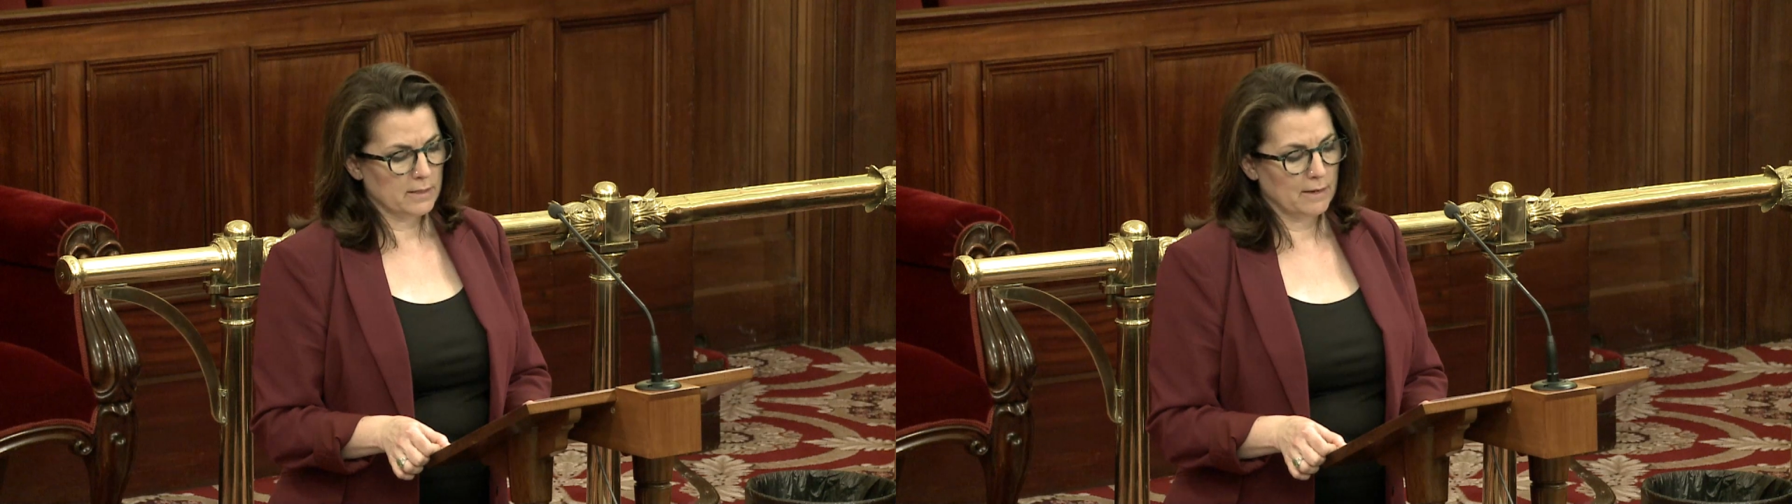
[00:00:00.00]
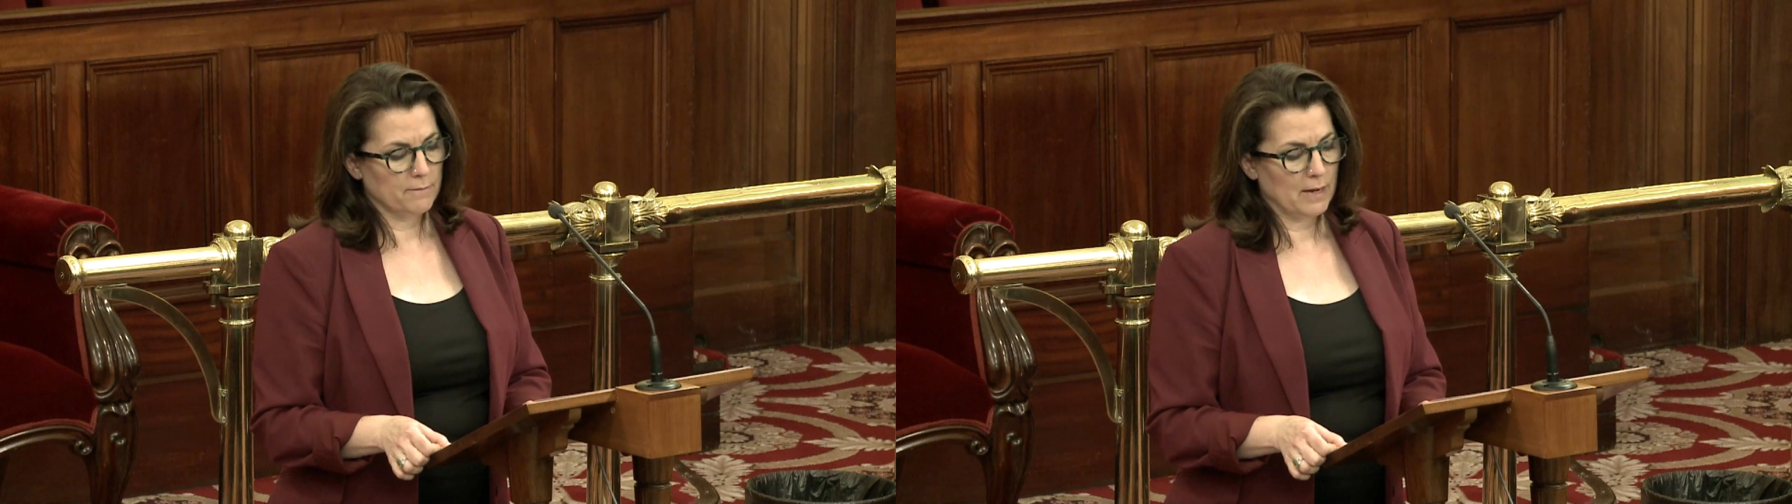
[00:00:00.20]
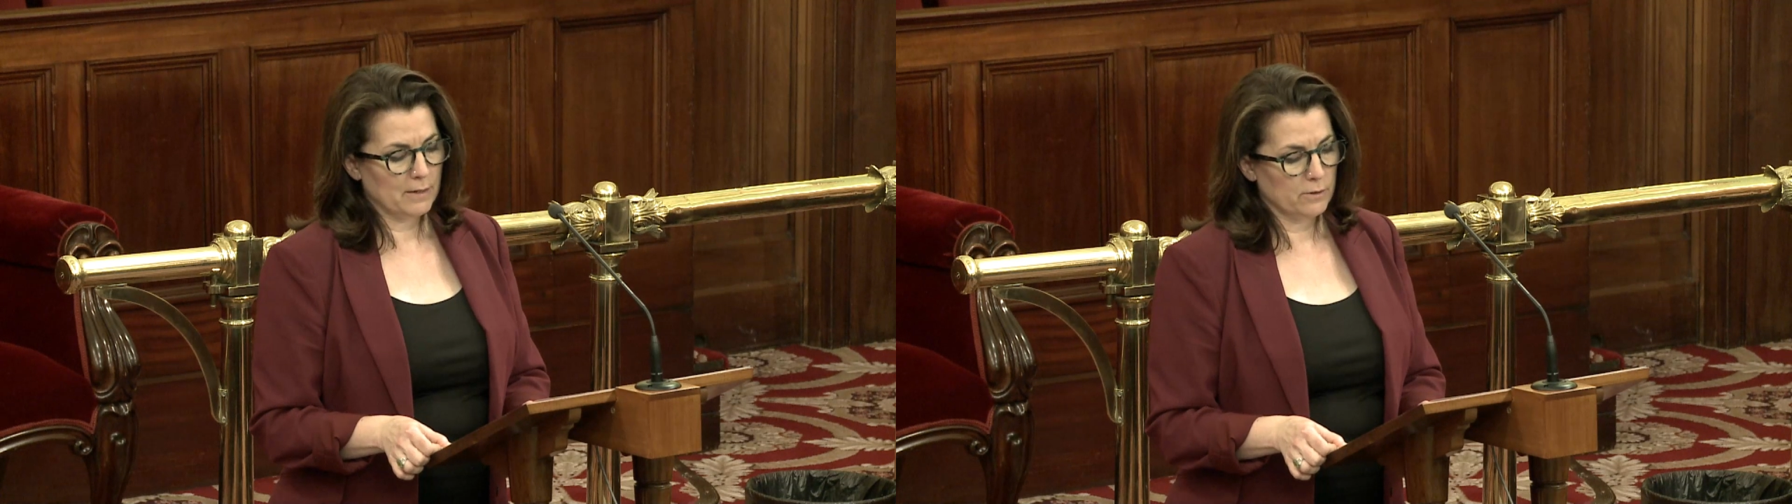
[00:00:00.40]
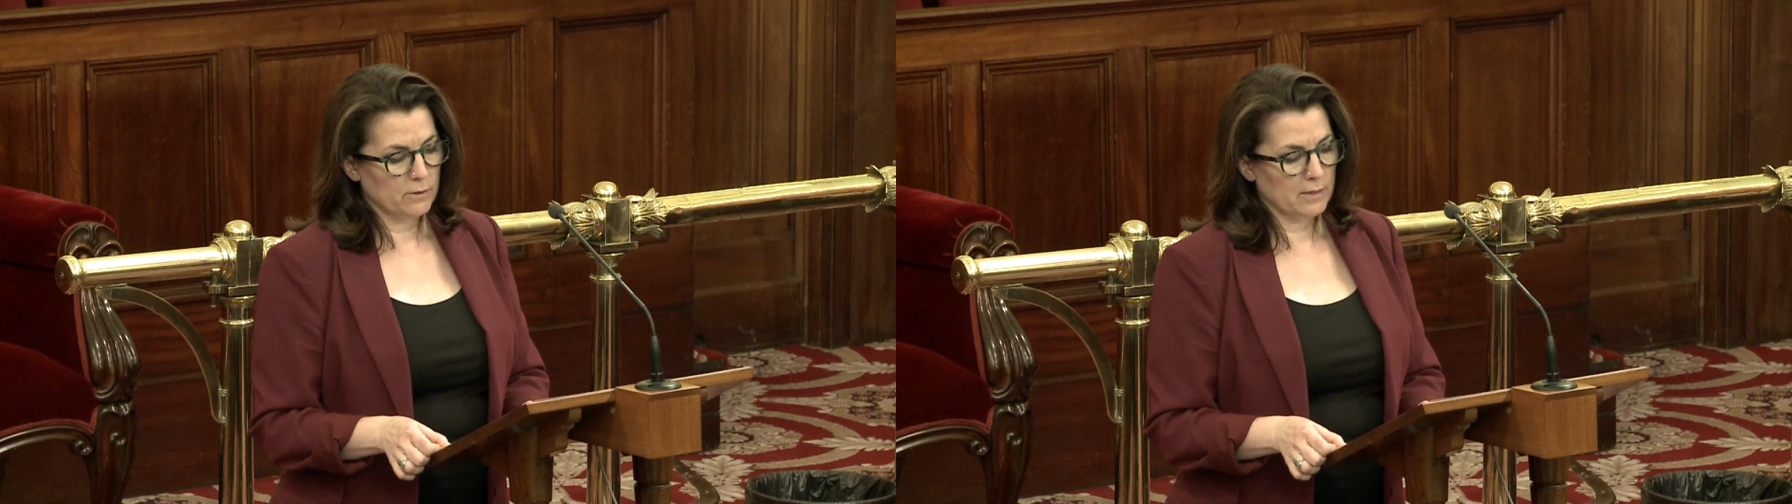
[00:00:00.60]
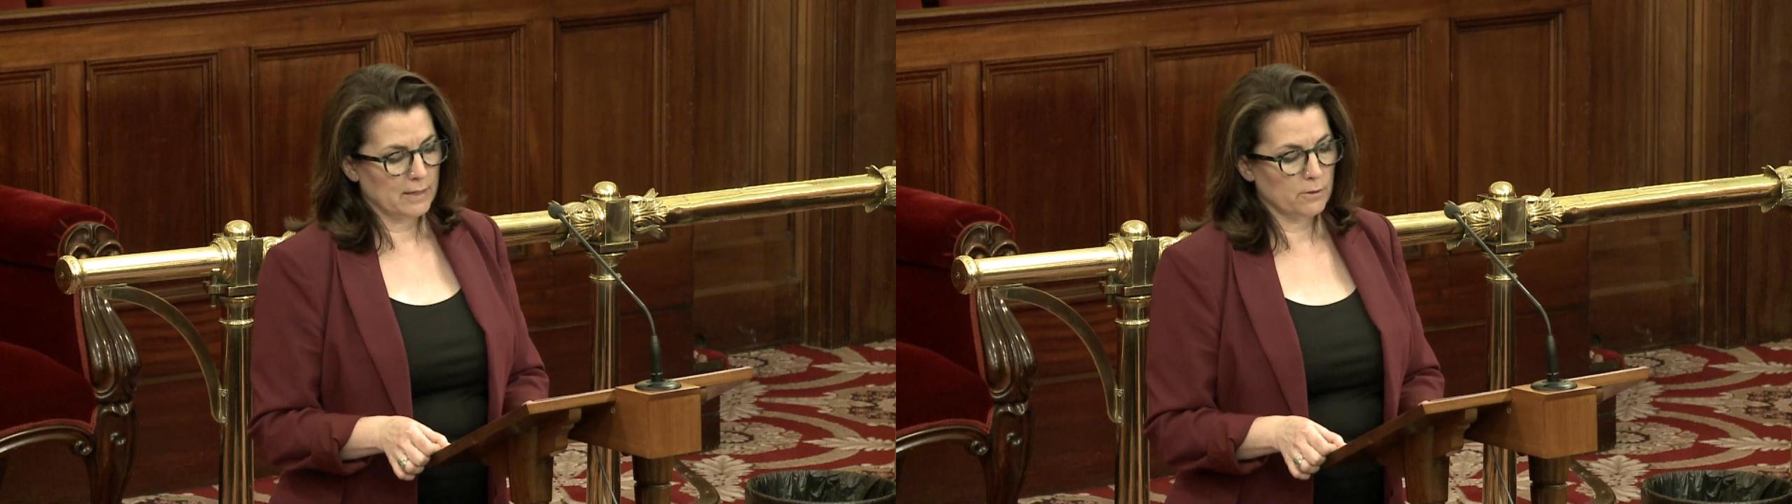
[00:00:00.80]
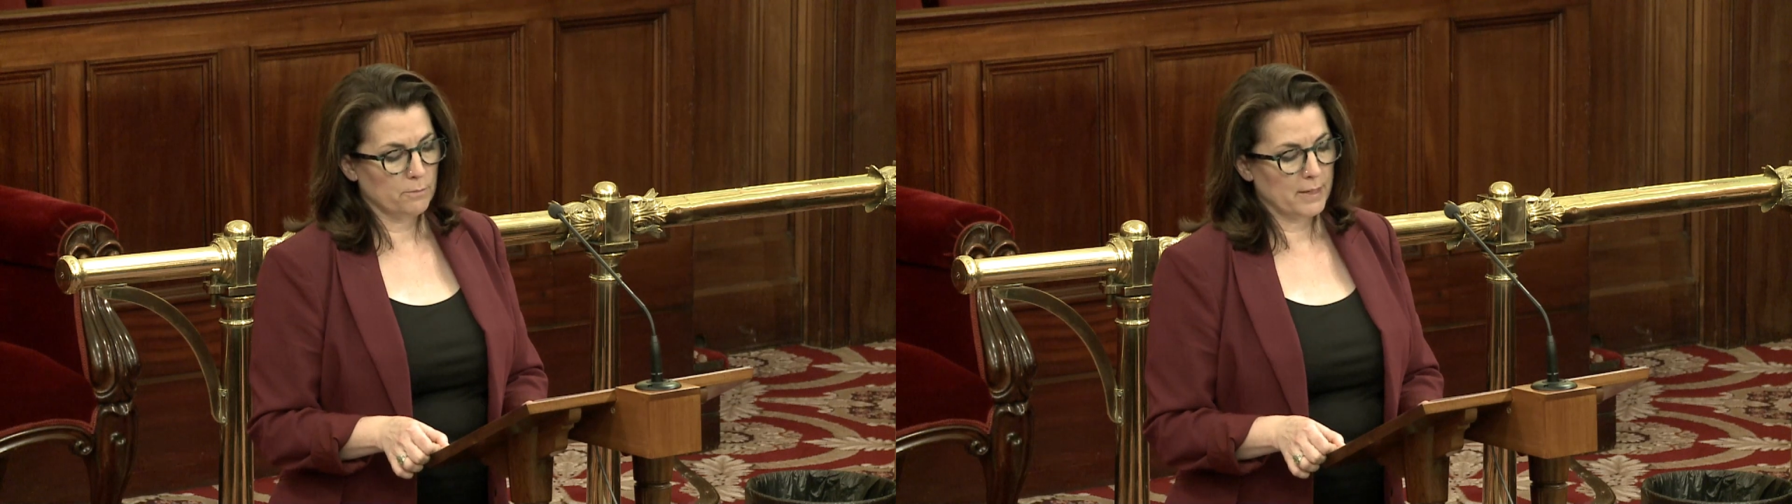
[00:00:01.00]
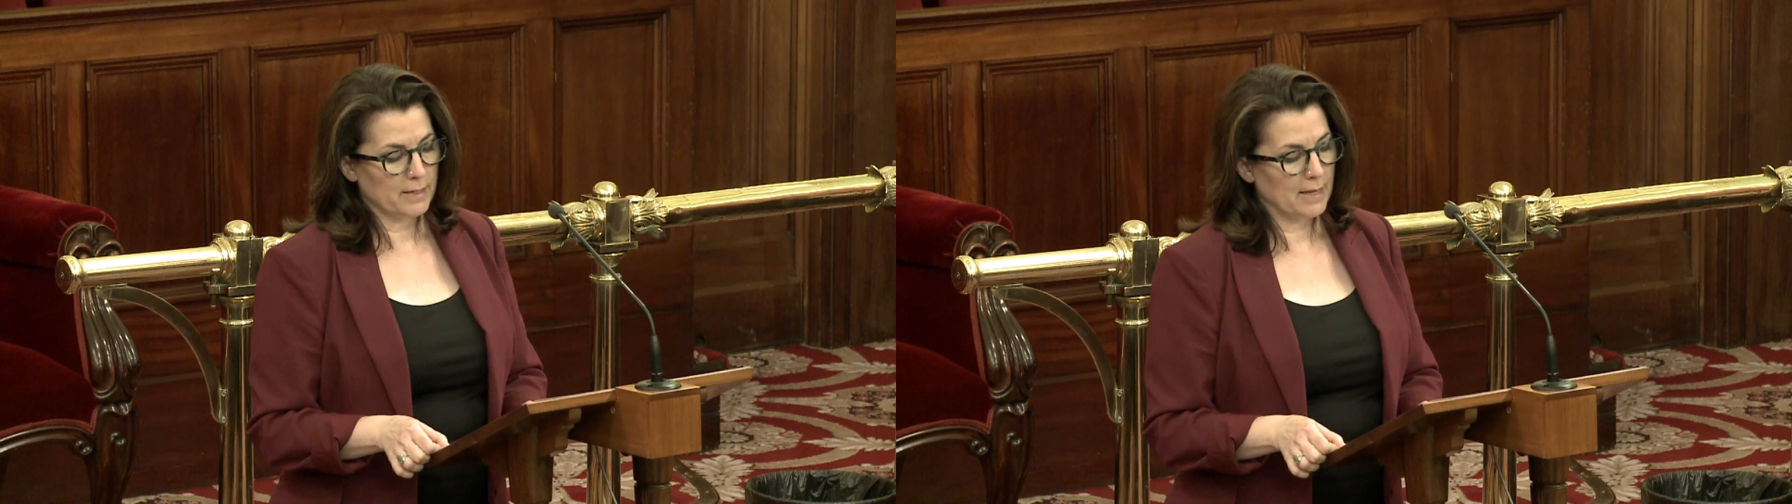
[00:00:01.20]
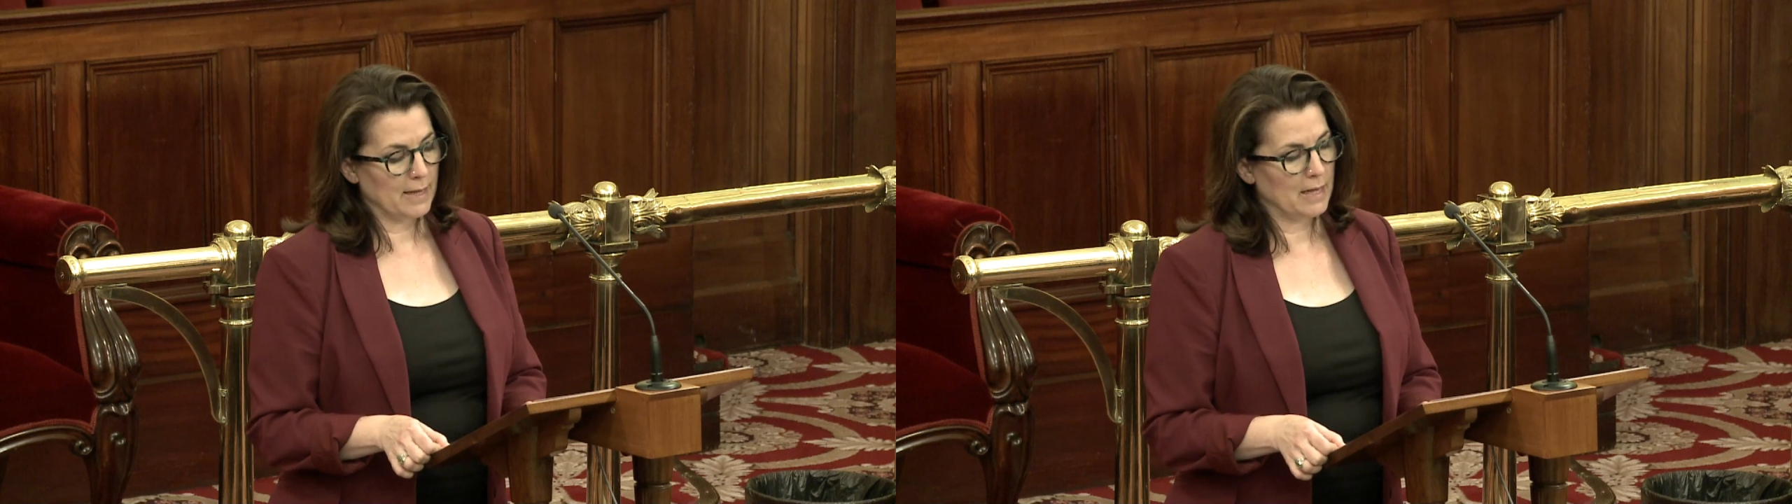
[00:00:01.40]
and values into better
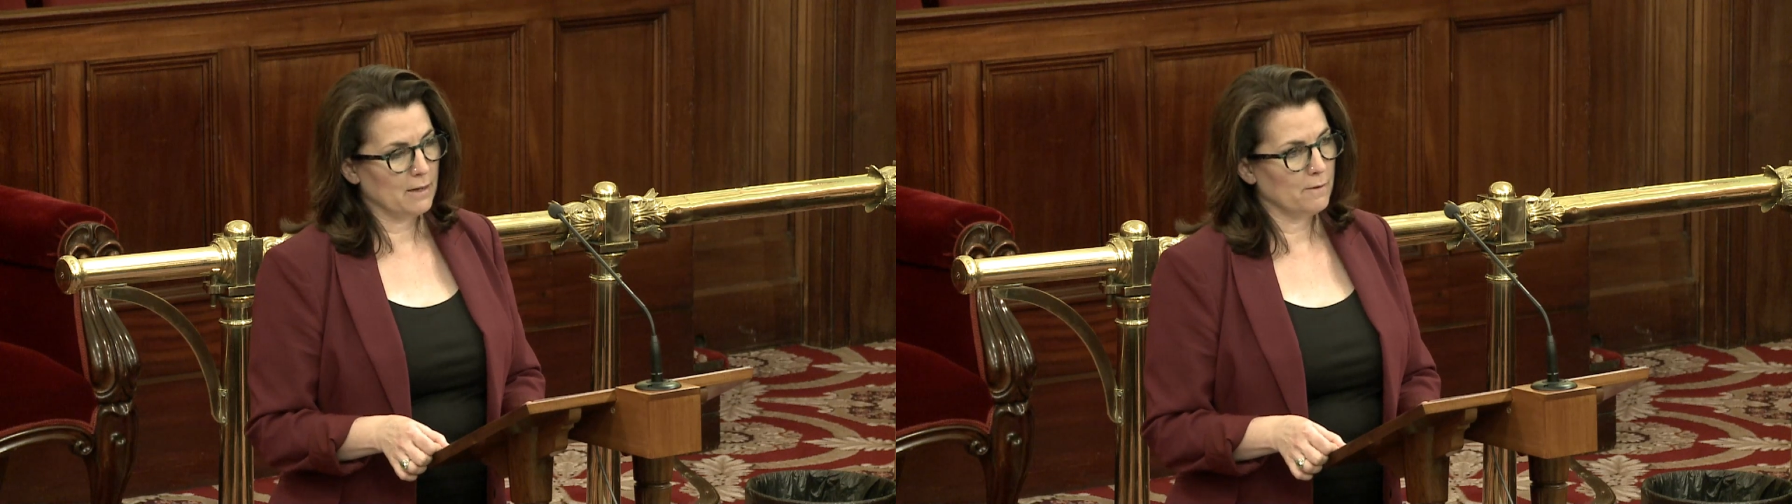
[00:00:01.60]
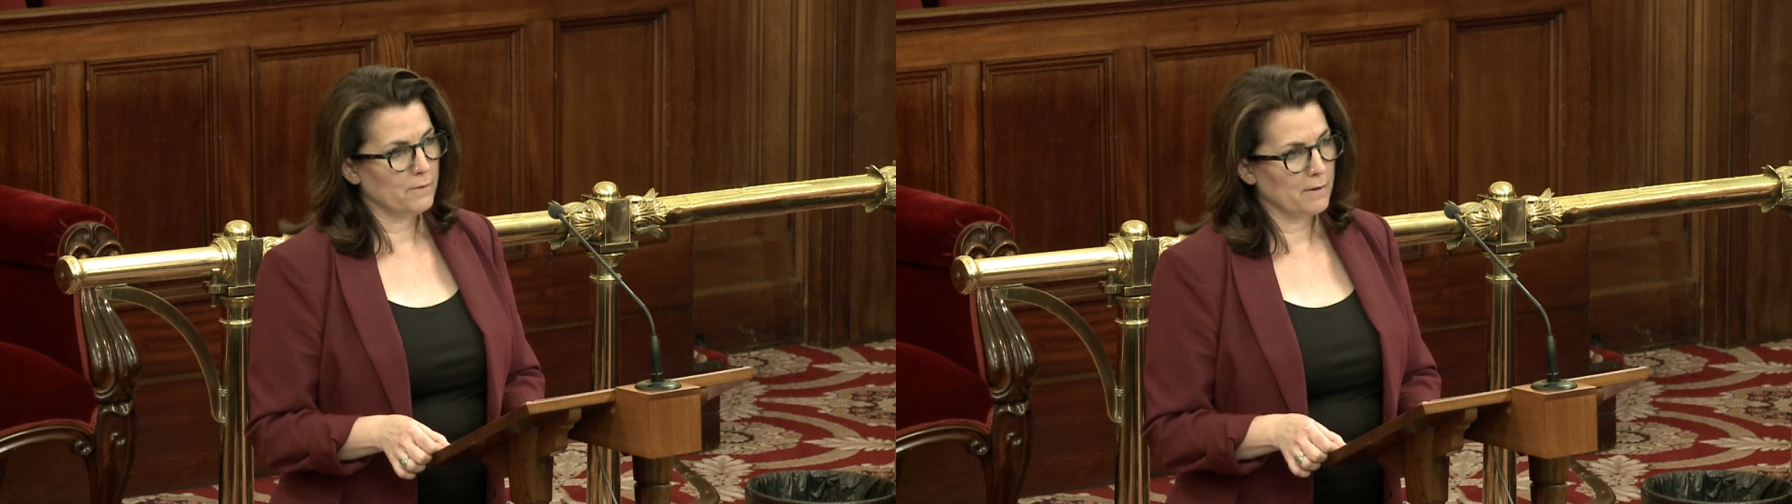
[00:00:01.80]
care of the